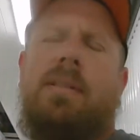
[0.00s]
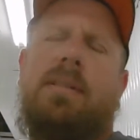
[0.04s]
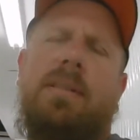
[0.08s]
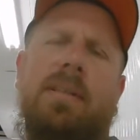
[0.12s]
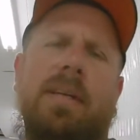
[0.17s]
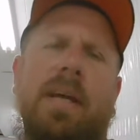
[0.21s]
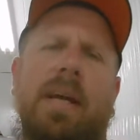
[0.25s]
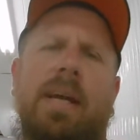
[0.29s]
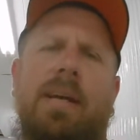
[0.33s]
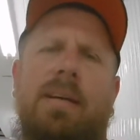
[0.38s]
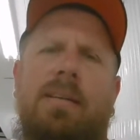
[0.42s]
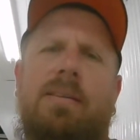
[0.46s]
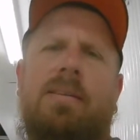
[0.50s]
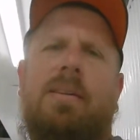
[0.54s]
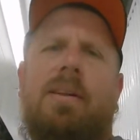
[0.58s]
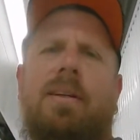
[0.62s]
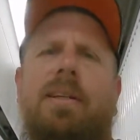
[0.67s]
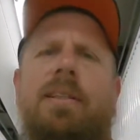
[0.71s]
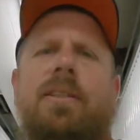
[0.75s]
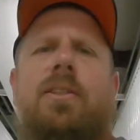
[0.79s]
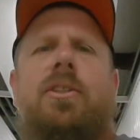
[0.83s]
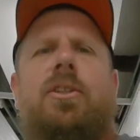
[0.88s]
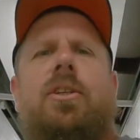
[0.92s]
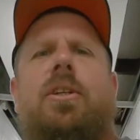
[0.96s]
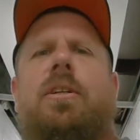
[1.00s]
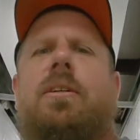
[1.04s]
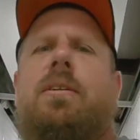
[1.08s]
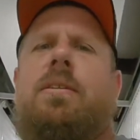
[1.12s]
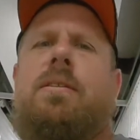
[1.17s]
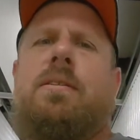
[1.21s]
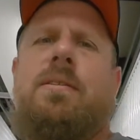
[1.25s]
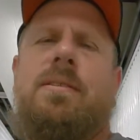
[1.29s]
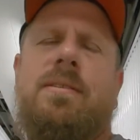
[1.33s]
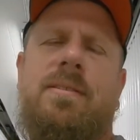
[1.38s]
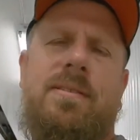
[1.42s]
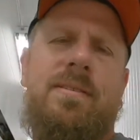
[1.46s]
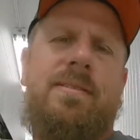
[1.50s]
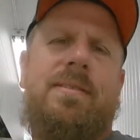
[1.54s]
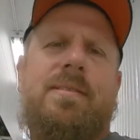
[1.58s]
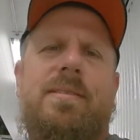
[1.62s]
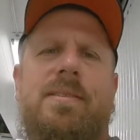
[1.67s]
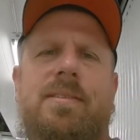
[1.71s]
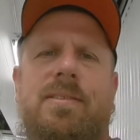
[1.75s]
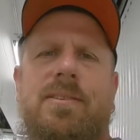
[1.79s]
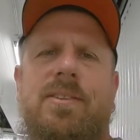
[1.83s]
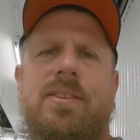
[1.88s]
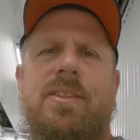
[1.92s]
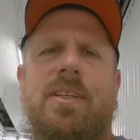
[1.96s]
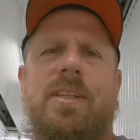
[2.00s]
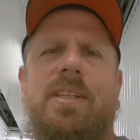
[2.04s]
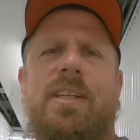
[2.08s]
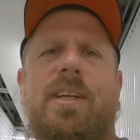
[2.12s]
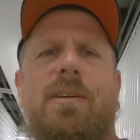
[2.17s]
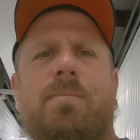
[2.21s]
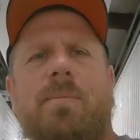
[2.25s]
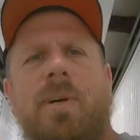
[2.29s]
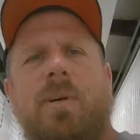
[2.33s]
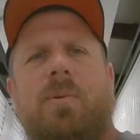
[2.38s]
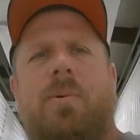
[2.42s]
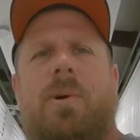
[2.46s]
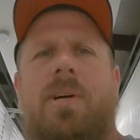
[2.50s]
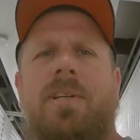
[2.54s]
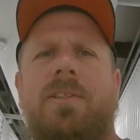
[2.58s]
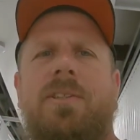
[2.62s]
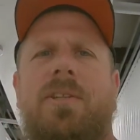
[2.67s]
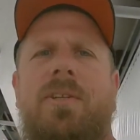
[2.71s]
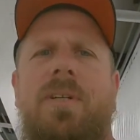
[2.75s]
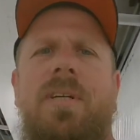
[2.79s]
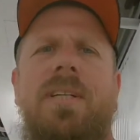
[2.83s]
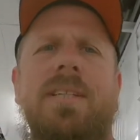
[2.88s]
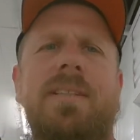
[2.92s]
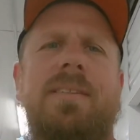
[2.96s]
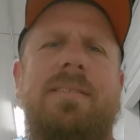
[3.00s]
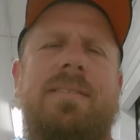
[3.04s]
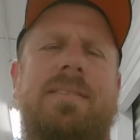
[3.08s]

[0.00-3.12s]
Today on lunch, sitting in my work truck,